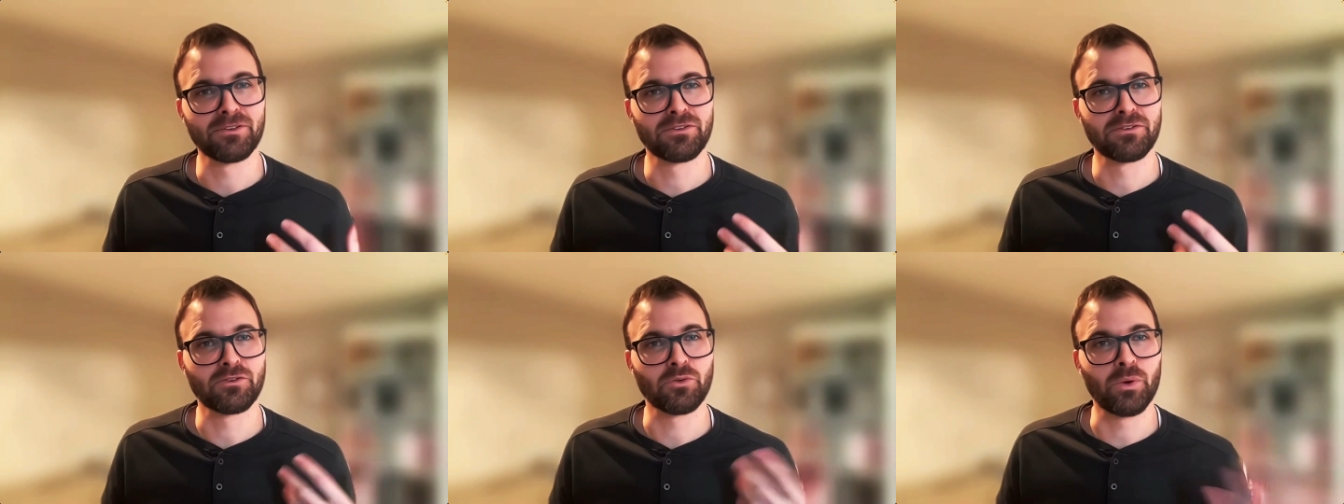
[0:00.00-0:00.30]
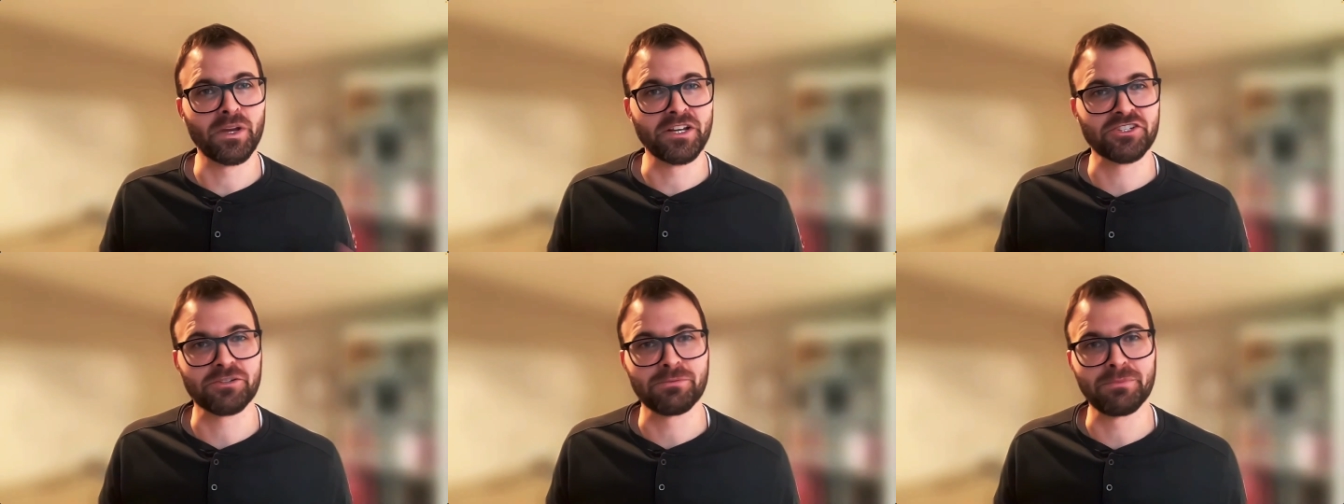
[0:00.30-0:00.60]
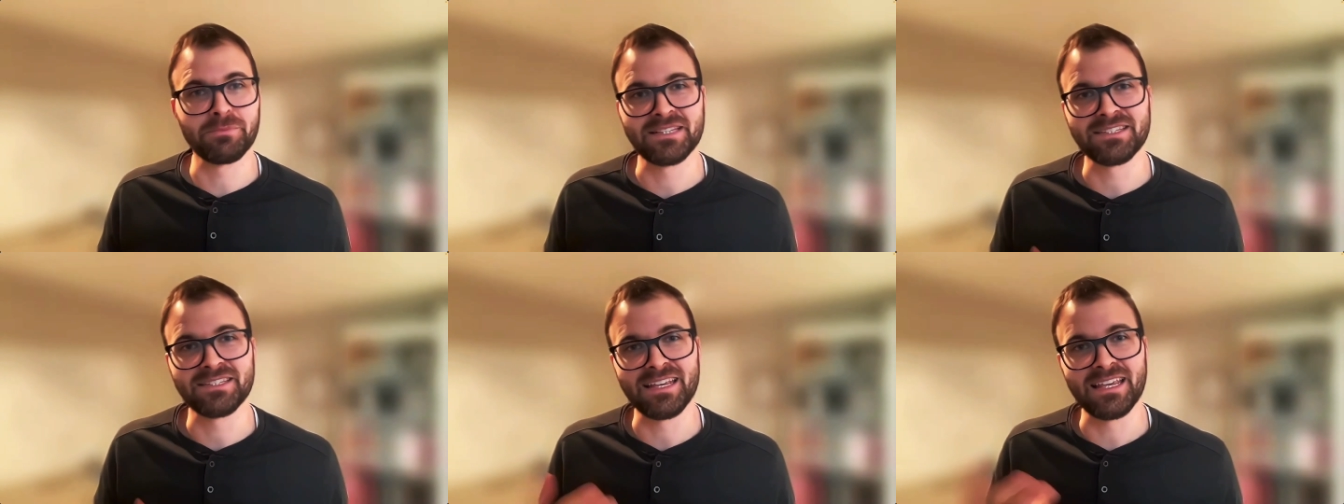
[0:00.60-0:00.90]
Twitch
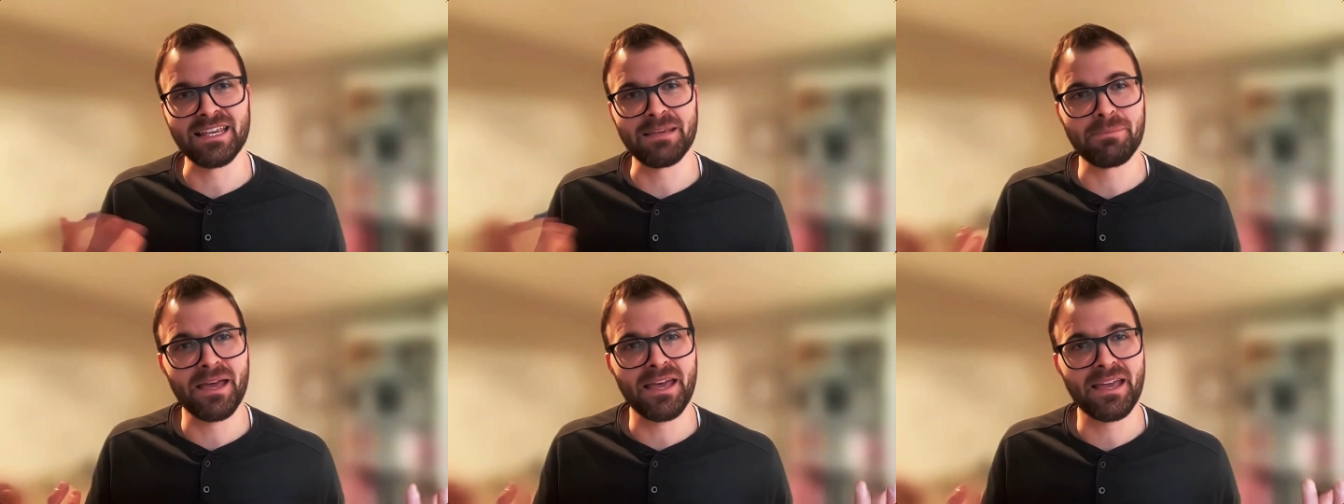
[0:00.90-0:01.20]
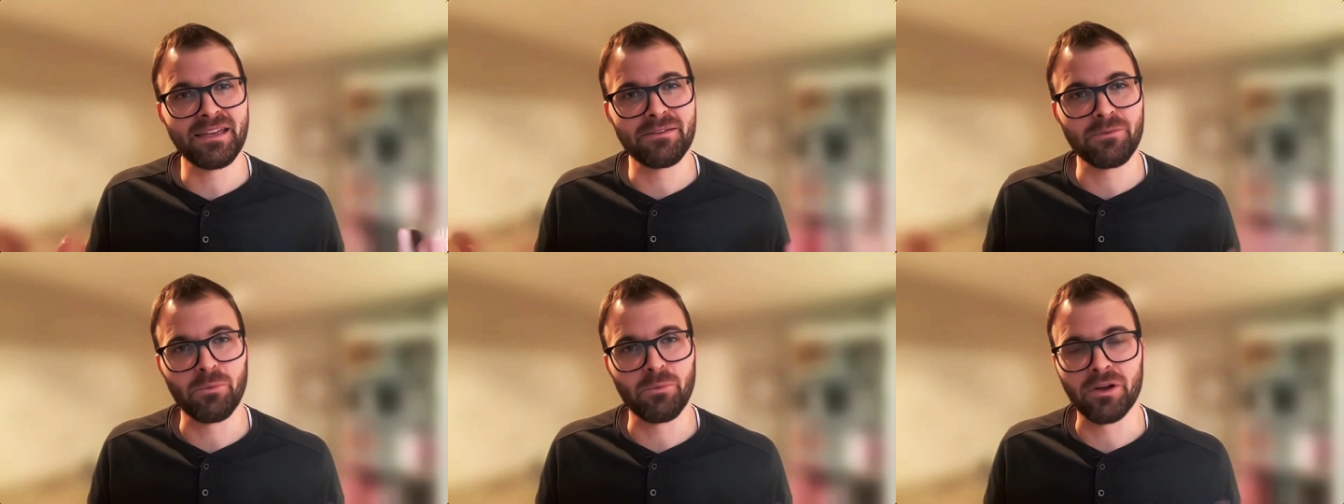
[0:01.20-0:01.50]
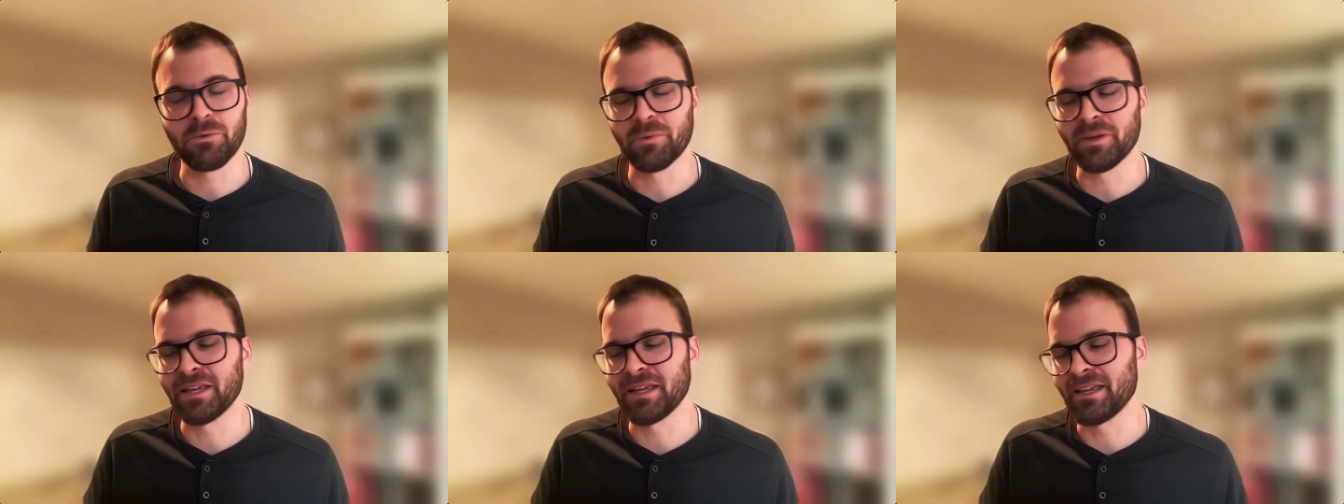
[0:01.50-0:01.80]
meets eBay, where
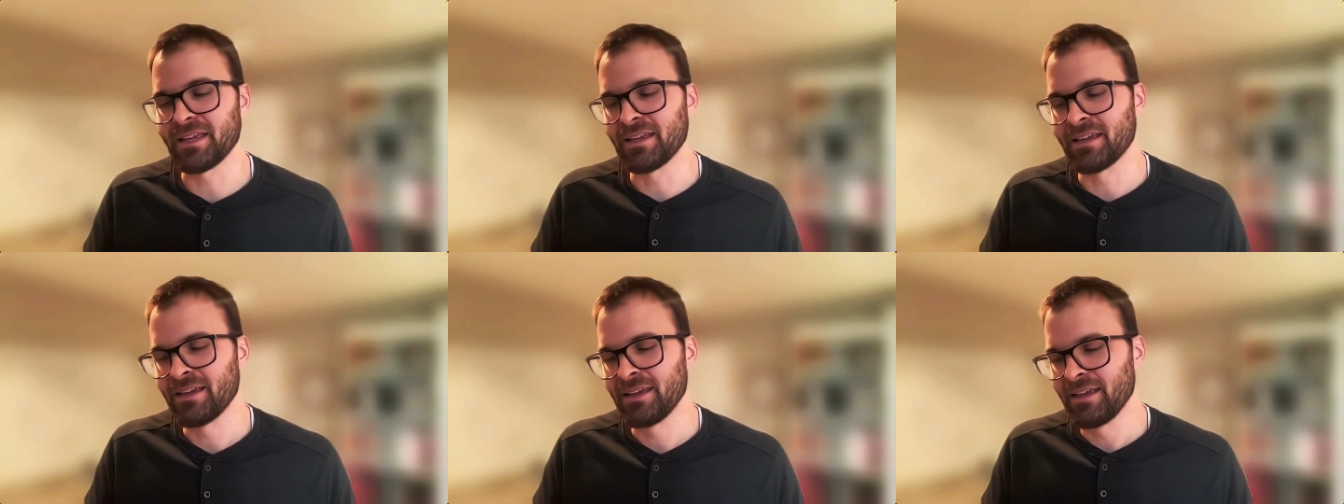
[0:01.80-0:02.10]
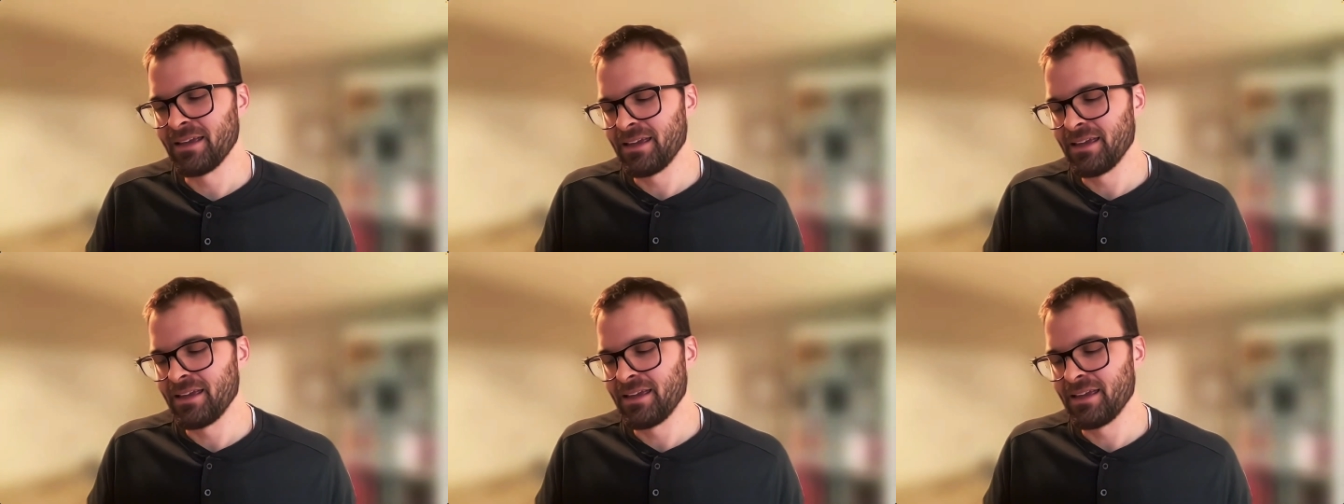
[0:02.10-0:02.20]
we